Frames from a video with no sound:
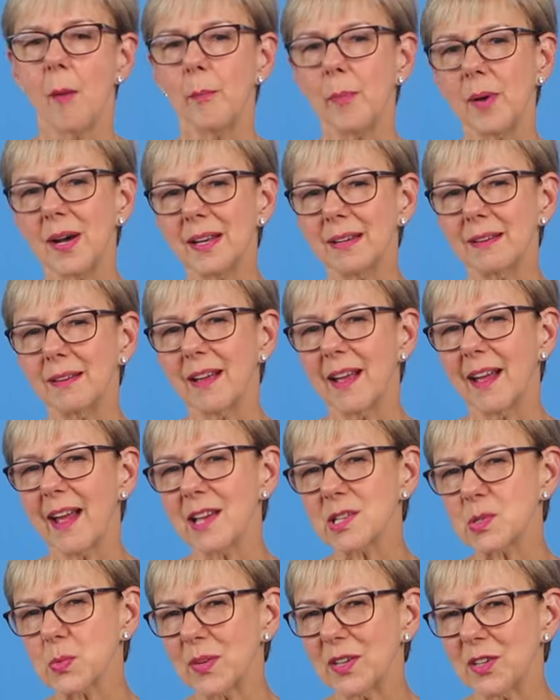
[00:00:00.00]
But
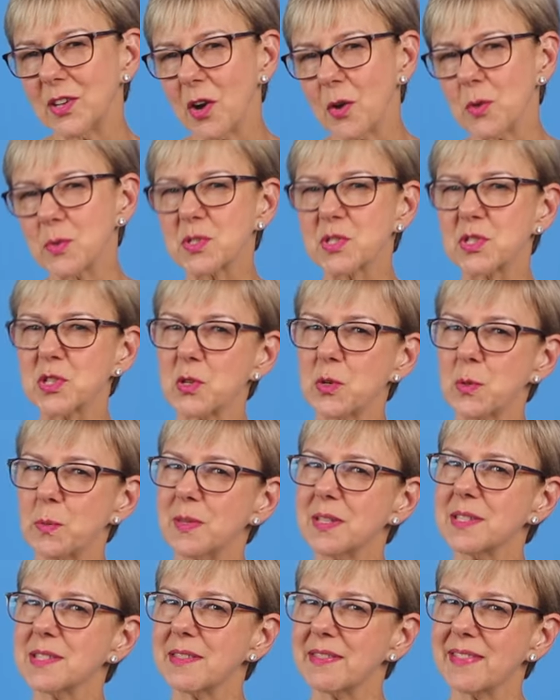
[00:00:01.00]
as we know, Zoom
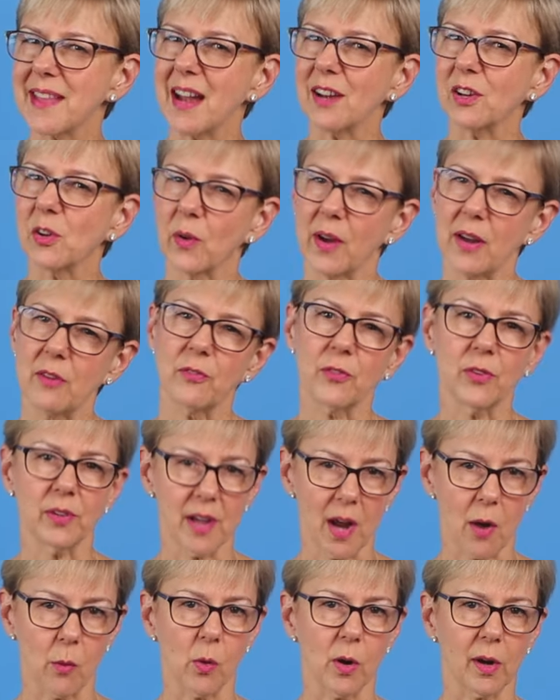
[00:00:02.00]
isn't that great for
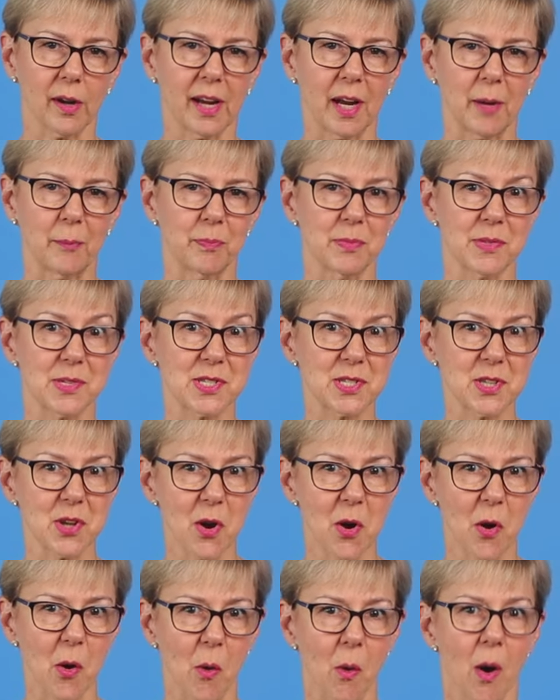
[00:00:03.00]
networking.
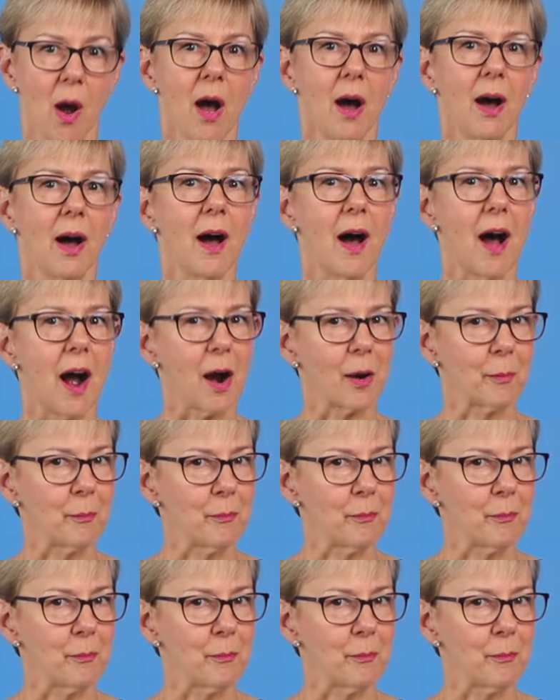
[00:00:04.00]
So our